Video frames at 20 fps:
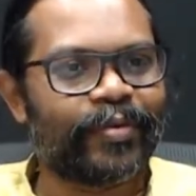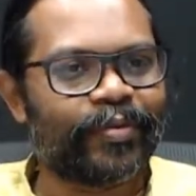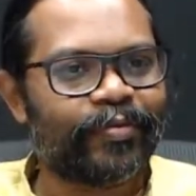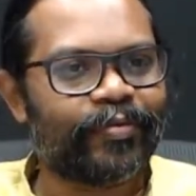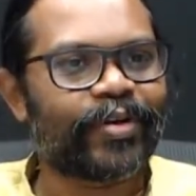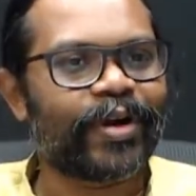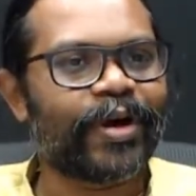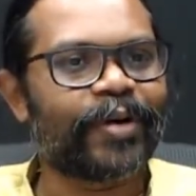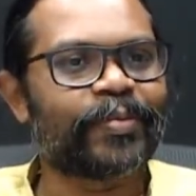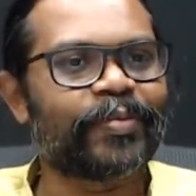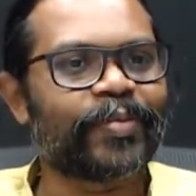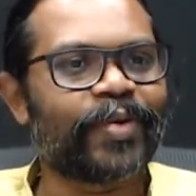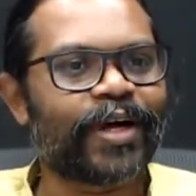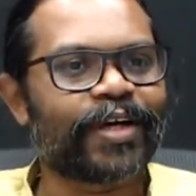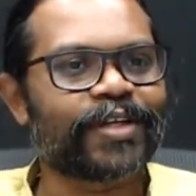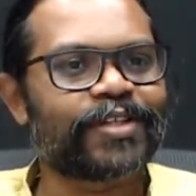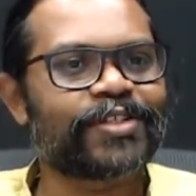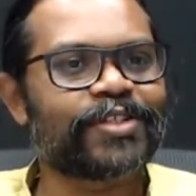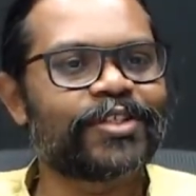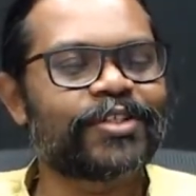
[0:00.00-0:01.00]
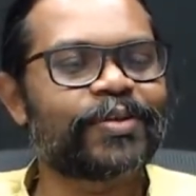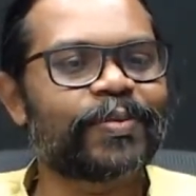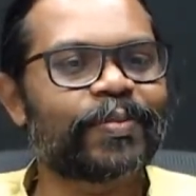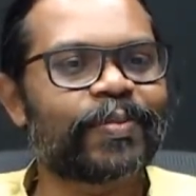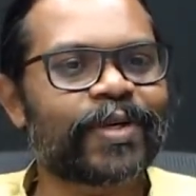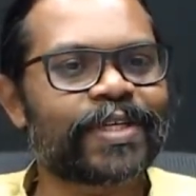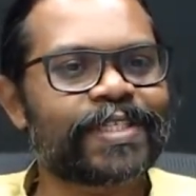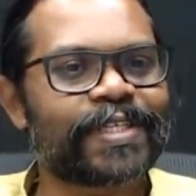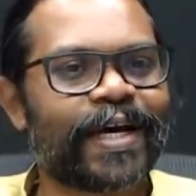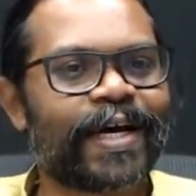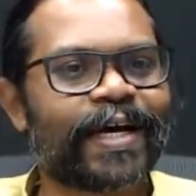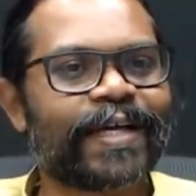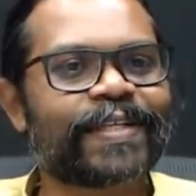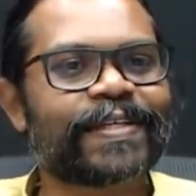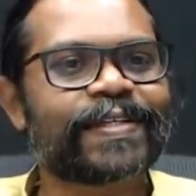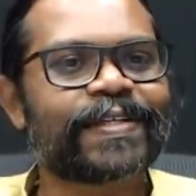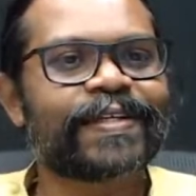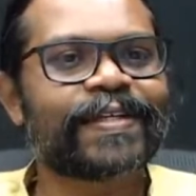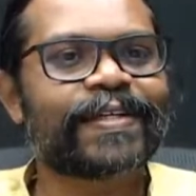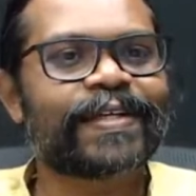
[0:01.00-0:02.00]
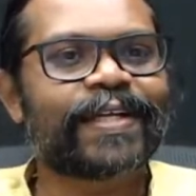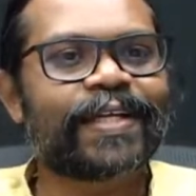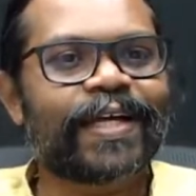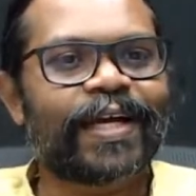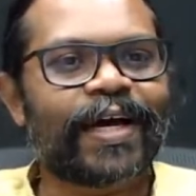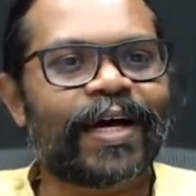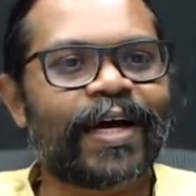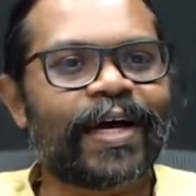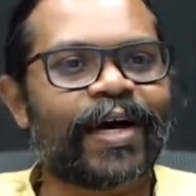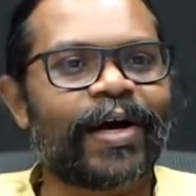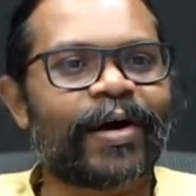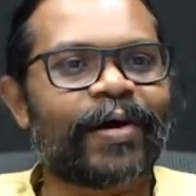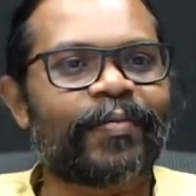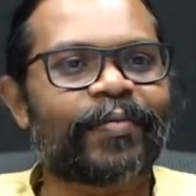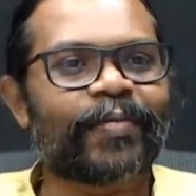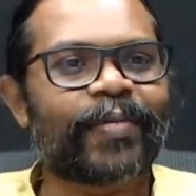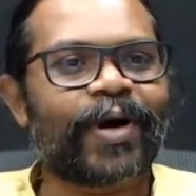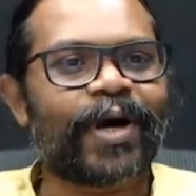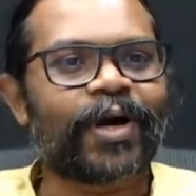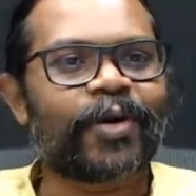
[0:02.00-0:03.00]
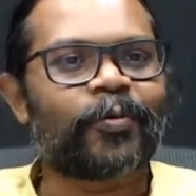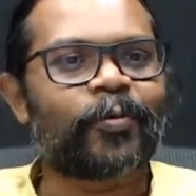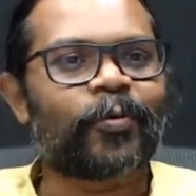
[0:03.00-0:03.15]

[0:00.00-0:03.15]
from Siju Prasad. At